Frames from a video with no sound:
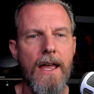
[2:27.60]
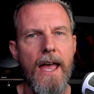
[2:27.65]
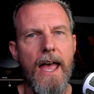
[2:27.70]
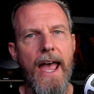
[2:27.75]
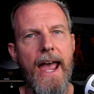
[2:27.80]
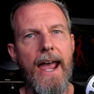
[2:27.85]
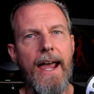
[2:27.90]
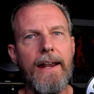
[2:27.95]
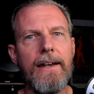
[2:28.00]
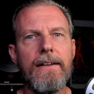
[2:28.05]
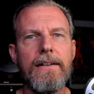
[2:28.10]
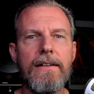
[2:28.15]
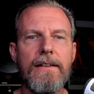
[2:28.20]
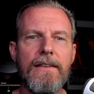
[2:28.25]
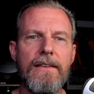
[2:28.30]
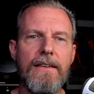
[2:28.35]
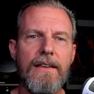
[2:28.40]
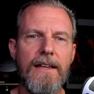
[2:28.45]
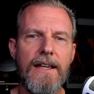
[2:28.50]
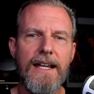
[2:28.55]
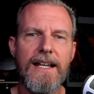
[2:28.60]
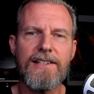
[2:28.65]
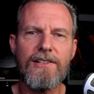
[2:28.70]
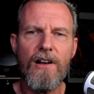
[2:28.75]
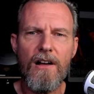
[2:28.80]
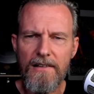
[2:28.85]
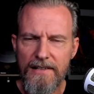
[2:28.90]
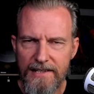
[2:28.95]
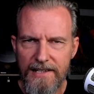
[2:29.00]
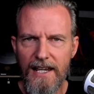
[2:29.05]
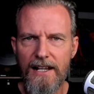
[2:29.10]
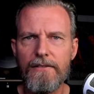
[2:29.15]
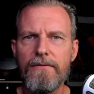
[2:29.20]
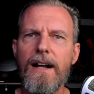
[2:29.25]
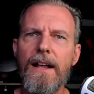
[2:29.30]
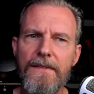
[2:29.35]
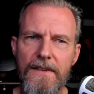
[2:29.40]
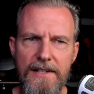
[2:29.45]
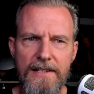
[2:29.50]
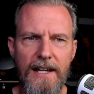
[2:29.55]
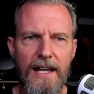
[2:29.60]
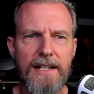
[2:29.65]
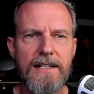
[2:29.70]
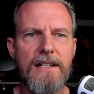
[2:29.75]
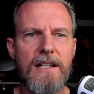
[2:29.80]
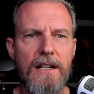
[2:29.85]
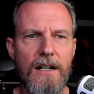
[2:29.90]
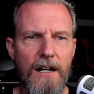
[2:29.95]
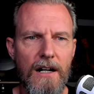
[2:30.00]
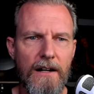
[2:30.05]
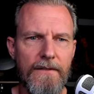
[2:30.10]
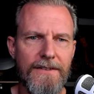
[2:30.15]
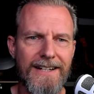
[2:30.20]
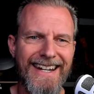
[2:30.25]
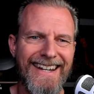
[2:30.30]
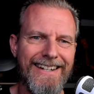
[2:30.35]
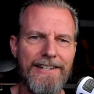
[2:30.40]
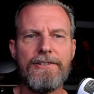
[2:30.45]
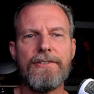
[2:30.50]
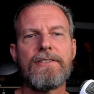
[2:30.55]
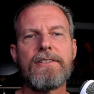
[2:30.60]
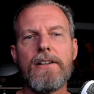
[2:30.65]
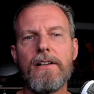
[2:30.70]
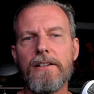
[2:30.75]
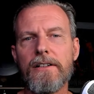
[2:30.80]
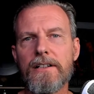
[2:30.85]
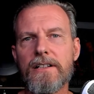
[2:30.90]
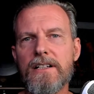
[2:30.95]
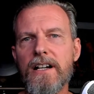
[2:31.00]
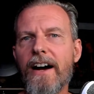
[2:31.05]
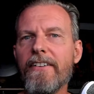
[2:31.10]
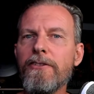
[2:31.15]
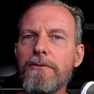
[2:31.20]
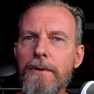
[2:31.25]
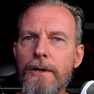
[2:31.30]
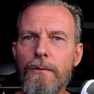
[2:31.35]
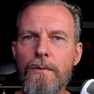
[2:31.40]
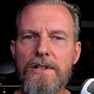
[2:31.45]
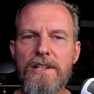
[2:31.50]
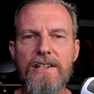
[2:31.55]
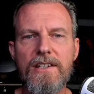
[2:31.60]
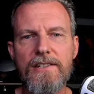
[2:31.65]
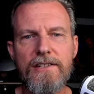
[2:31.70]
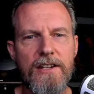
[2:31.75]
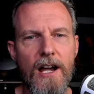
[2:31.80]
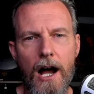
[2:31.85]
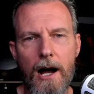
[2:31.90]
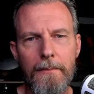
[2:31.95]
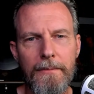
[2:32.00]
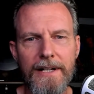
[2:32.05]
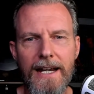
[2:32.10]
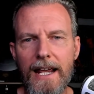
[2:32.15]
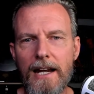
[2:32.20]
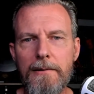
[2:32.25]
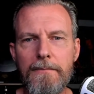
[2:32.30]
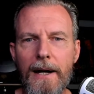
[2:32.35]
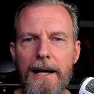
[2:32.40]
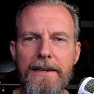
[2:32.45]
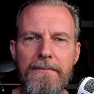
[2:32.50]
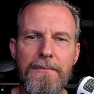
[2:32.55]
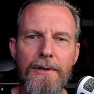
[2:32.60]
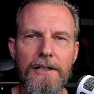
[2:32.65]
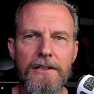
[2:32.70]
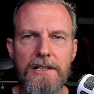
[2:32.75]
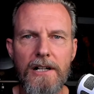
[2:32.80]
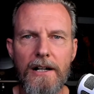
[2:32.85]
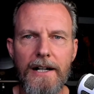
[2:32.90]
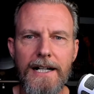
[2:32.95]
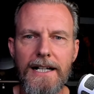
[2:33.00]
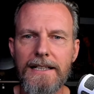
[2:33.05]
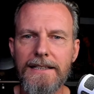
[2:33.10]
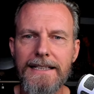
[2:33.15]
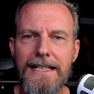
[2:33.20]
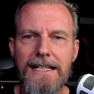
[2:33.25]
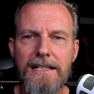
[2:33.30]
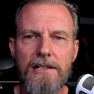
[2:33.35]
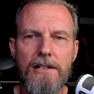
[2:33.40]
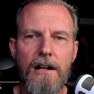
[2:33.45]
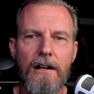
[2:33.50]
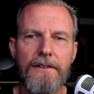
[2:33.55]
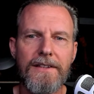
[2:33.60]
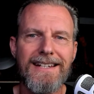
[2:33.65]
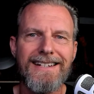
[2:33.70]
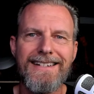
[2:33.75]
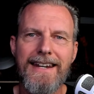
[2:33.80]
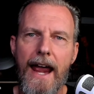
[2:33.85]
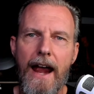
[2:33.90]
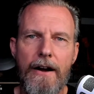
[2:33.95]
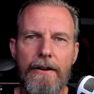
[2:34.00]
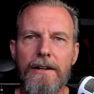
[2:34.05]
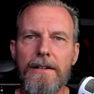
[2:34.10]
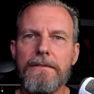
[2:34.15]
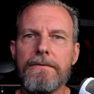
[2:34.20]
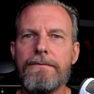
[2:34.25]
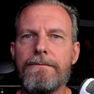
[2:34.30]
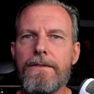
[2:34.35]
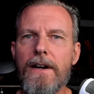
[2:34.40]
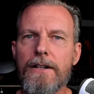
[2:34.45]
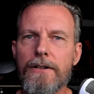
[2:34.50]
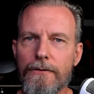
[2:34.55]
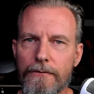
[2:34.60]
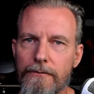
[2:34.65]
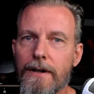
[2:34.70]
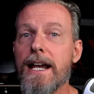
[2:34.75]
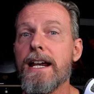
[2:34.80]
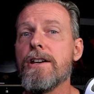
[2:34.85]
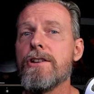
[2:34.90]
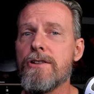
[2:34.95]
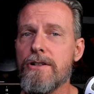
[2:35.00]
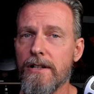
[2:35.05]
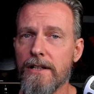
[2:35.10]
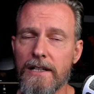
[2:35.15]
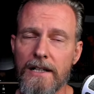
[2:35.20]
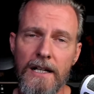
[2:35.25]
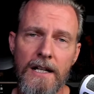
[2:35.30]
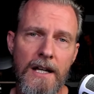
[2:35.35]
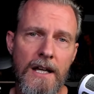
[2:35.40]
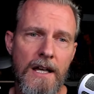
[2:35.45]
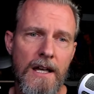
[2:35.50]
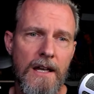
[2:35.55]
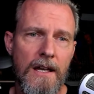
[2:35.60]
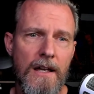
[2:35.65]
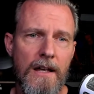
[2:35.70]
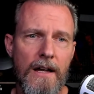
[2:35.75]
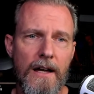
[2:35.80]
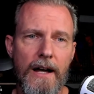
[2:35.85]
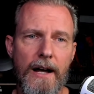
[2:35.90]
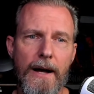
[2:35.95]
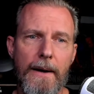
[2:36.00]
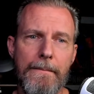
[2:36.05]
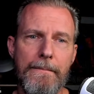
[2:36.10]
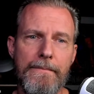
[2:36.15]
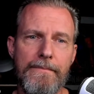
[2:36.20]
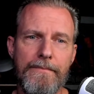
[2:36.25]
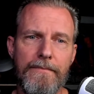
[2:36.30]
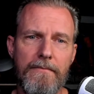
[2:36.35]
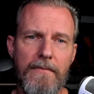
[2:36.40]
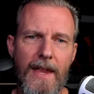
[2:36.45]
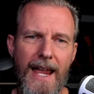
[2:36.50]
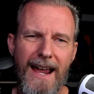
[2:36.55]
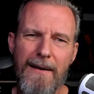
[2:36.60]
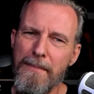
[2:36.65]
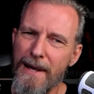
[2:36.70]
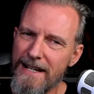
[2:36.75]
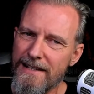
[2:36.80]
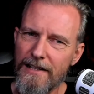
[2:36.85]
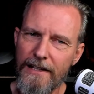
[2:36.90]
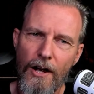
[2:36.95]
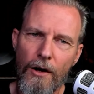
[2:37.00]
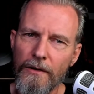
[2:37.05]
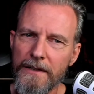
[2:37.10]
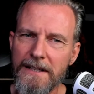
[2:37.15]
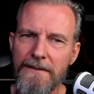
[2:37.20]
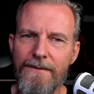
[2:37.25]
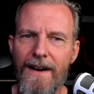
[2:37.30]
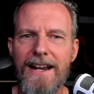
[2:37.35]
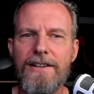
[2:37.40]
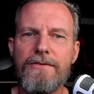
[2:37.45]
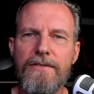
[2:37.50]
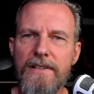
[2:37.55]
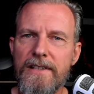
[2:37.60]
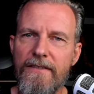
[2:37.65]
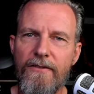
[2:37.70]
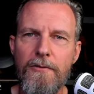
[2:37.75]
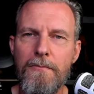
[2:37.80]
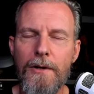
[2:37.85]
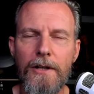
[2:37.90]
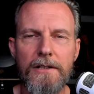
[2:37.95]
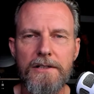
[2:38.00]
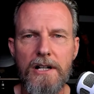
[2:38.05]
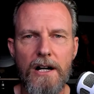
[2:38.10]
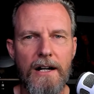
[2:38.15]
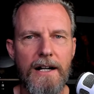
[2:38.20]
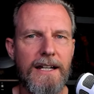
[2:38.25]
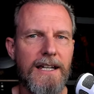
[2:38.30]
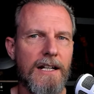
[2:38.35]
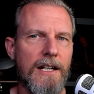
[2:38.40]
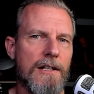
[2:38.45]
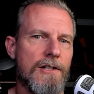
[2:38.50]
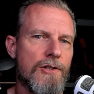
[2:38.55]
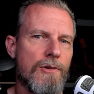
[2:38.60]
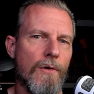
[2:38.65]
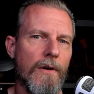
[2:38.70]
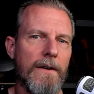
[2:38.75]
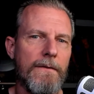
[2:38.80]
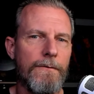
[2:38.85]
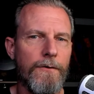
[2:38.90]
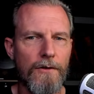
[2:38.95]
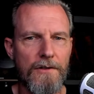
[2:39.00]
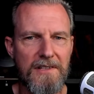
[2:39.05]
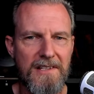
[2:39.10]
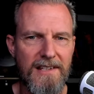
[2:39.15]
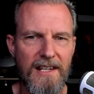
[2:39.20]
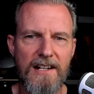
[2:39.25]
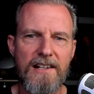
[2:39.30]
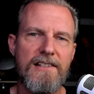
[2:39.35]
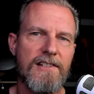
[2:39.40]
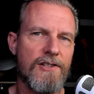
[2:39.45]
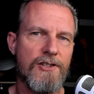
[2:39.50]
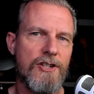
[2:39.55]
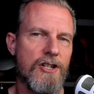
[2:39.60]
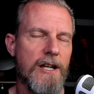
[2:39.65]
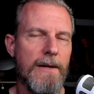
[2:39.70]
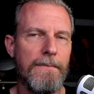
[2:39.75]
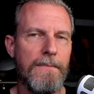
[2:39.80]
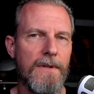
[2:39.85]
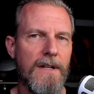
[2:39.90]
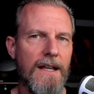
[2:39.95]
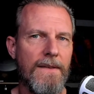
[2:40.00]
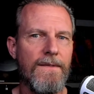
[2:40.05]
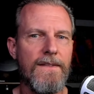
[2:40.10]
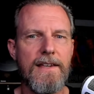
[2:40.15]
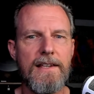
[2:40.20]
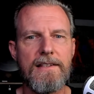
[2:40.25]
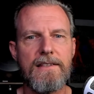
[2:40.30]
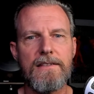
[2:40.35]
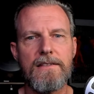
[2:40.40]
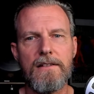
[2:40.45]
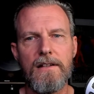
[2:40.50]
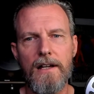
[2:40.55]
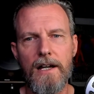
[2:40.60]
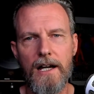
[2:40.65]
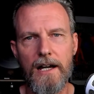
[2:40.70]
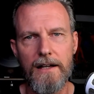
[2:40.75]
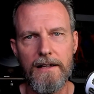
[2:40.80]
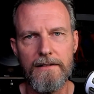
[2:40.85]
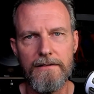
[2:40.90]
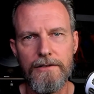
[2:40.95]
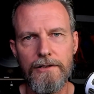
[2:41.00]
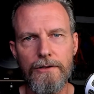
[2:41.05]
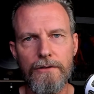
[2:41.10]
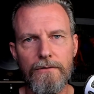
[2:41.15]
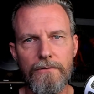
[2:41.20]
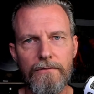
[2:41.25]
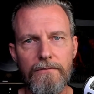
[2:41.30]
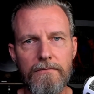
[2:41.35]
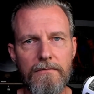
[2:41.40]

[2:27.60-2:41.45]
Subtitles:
And it's all set around this idea of an interstellar government, which is dominated by military elites called the Terran Federation. Basically, only veterans of the military can enjoy full citizenship in this new